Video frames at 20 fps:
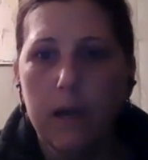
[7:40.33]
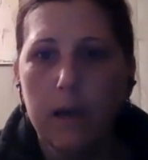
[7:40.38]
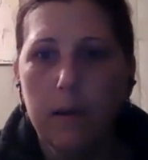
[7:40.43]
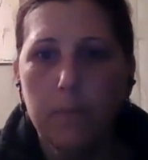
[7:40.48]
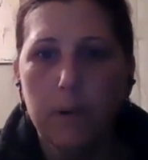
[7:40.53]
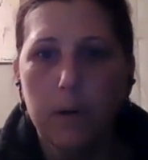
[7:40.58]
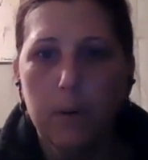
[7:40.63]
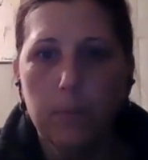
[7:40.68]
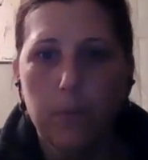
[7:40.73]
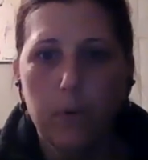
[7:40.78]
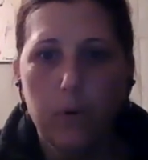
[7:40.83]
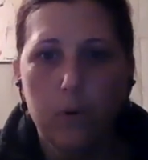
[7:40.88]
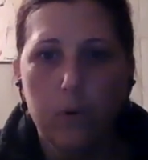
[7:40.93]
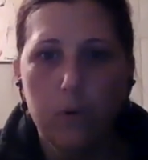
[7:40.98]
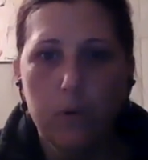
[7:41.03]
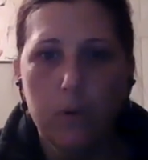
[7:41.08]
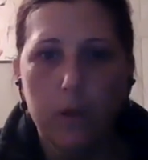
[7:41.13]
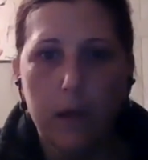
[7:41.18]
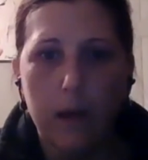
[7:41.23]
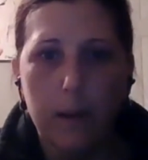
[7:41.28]
I'm going to
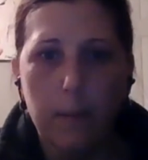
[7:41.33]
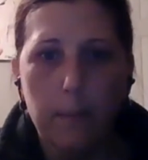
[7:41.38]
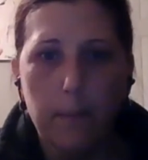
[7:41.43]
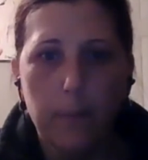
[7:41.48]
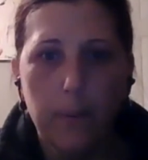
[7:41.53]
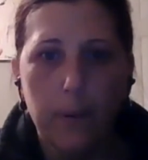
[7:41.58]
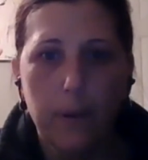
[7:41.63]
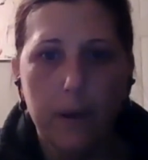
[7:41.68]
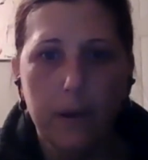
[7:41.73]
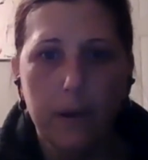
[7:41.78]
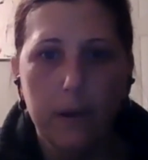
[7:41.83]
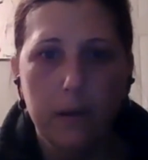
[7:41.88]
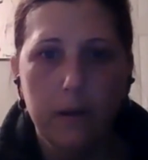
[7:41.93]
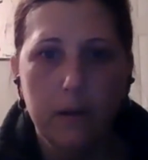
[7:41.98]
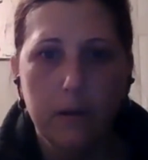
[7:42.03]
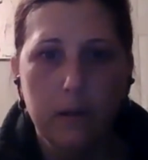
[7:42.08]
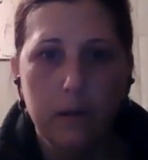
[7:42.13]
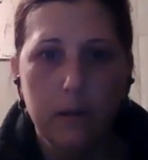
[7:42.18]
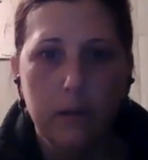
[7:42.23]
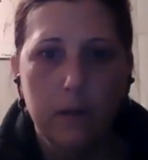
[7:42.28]
pull up
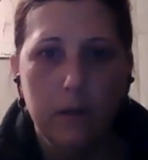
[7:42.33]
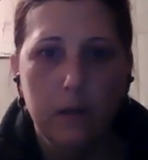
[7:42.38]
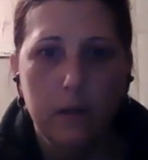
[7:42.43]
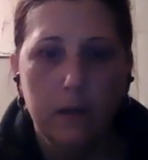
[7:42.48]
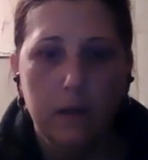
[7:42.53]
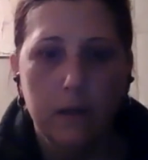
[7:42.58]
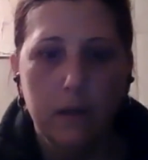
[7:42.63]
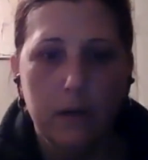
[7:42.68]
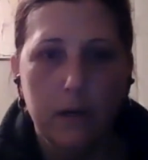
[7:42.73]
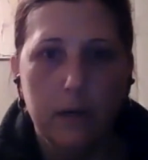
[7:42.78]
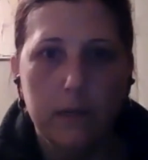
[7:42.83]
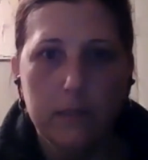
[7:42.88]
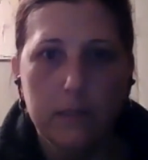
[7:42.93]
a